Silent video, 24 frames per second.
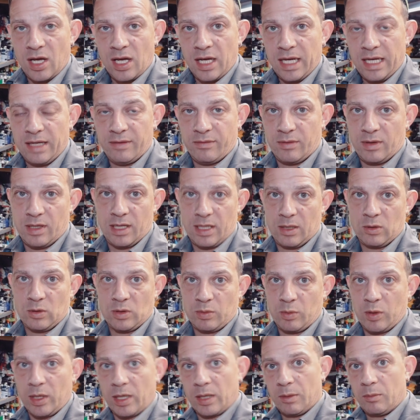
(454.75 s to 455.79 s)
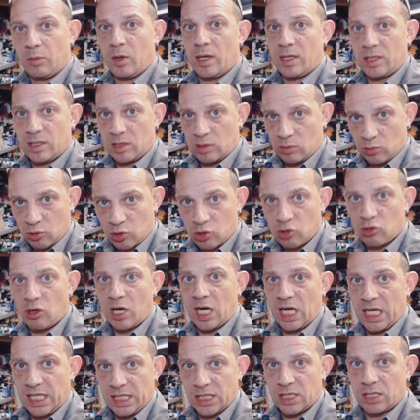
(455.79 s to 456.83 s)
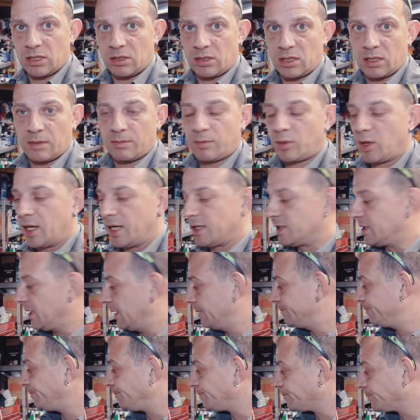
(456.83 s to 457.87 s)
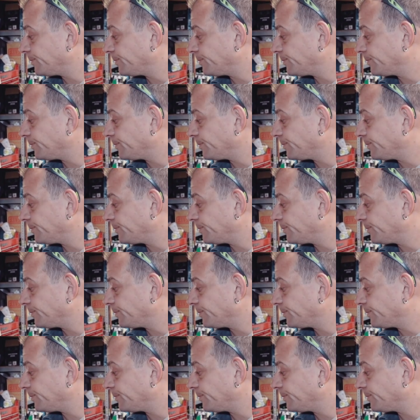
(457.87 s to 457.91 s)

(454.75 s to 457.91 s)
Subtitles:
Even the little spring compressors were struggling to compress it.